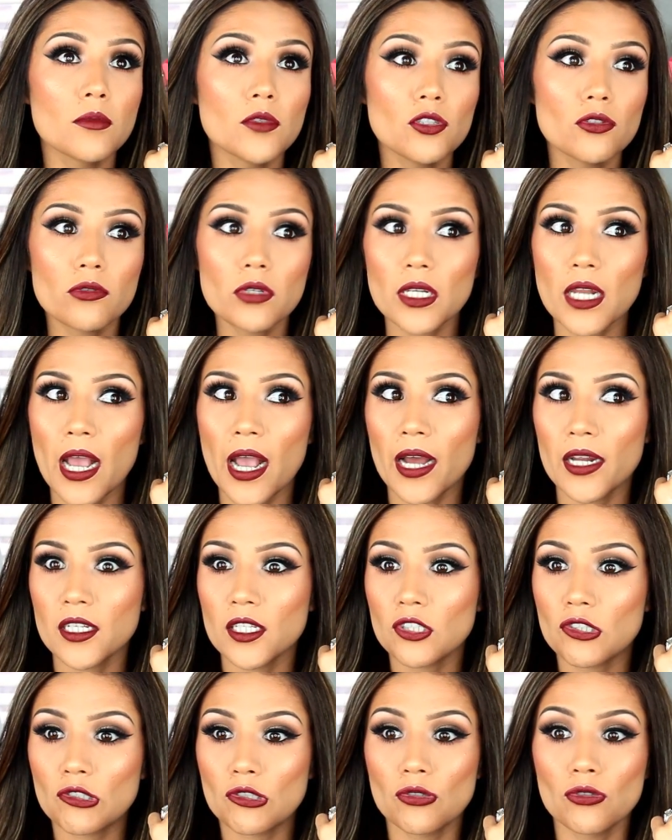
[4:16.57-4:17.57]
You can add
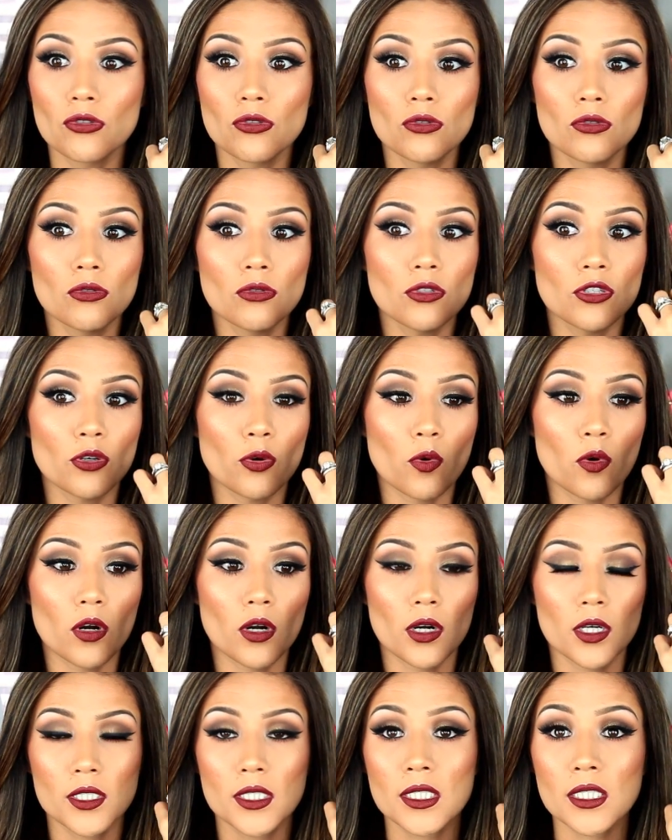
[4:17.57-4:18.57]
it to
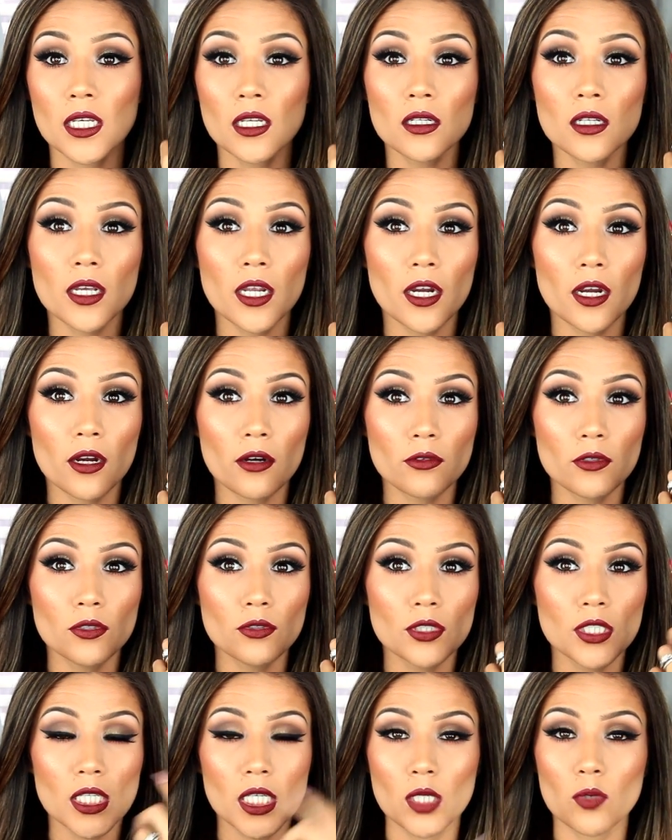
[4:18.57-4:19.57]
your skincare
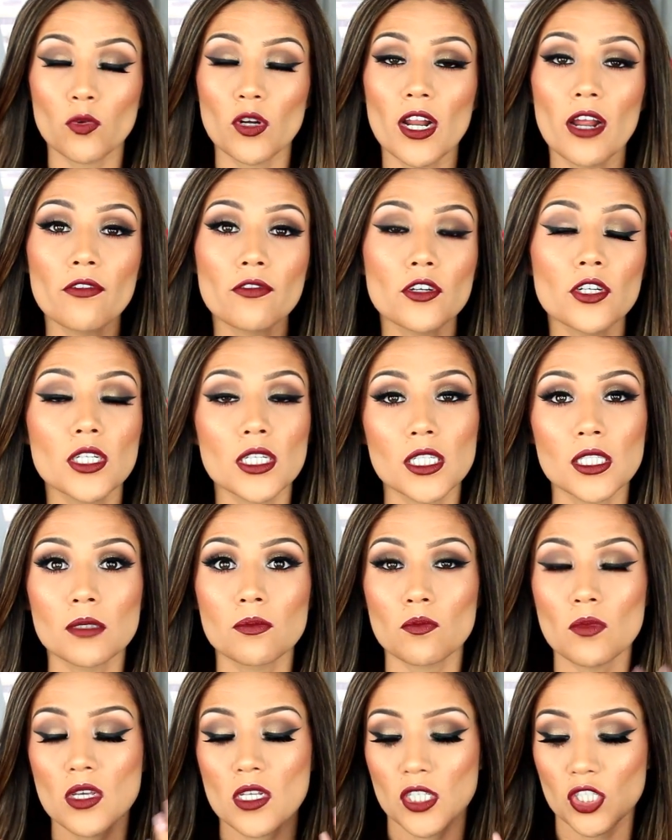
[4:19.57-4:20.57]
routine, whatever it is.
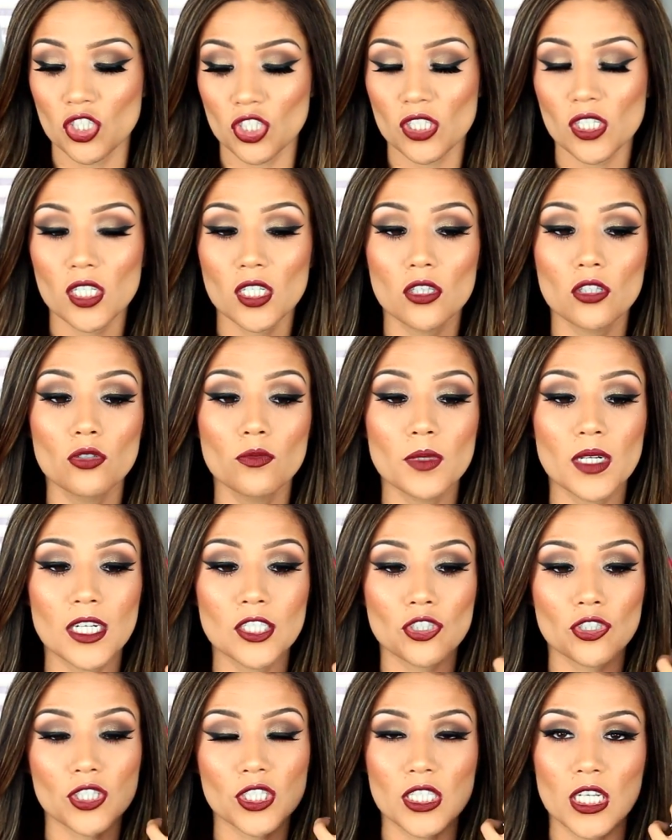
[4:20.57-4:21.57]
It's just gonna
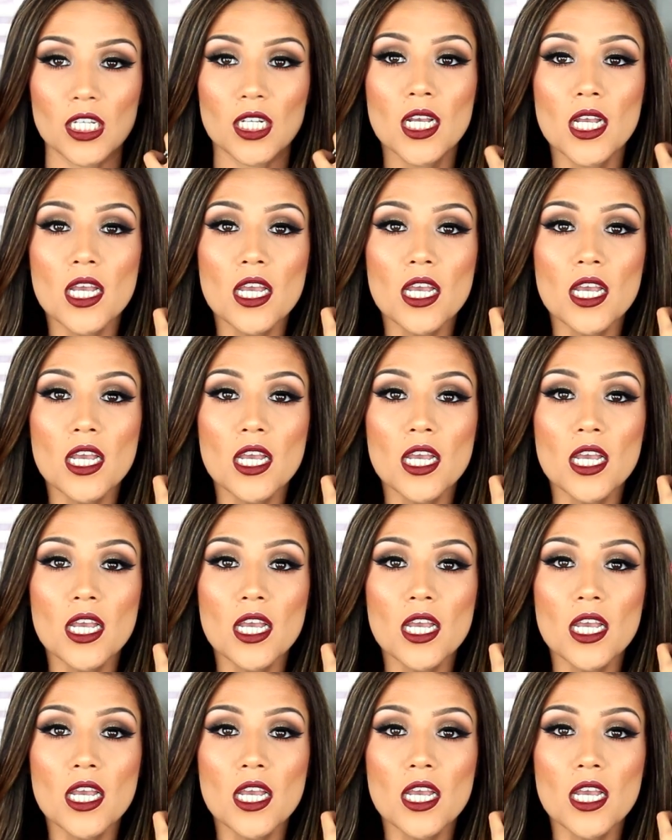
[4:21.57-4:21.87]
luminize your skin.